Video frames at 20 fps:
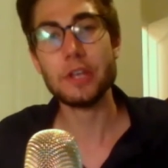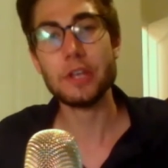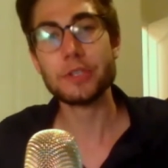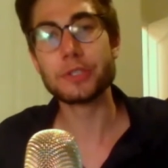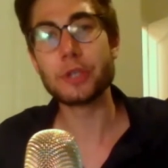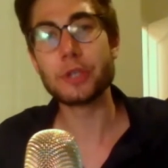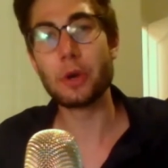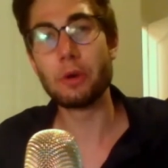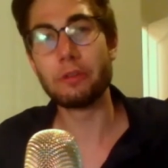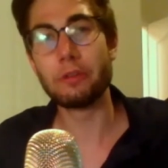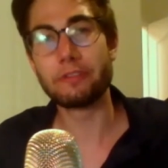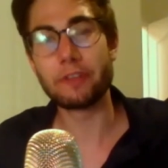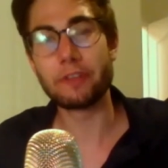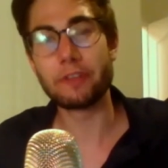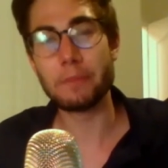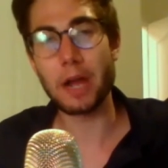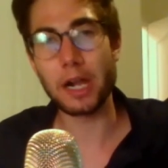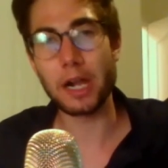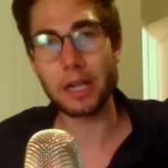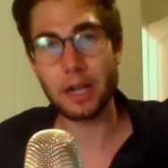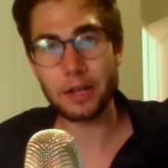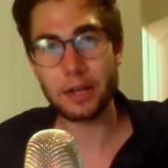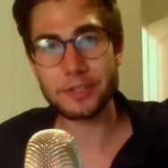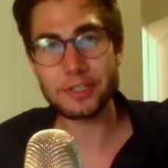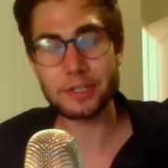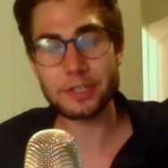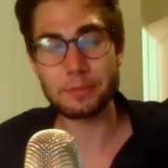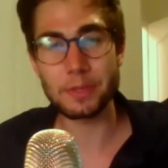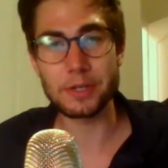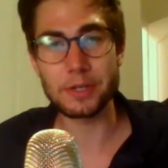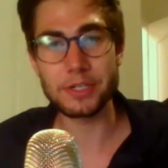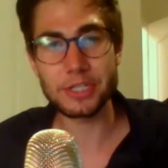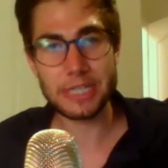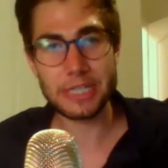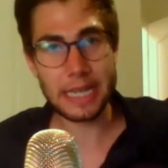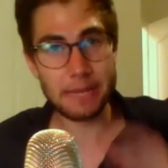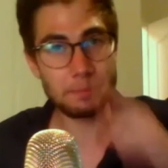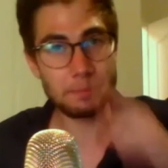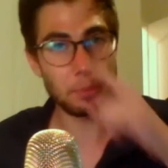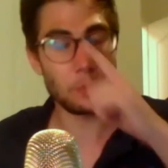So from a customer
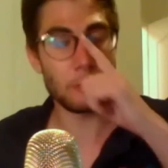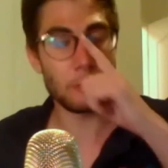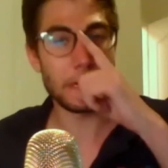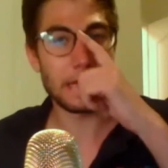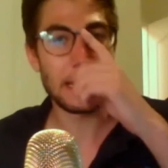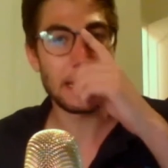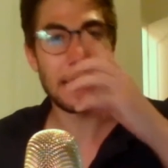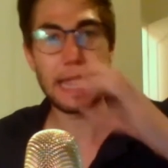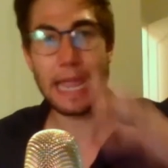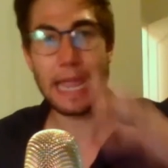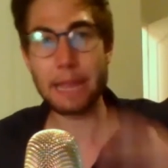standpoint,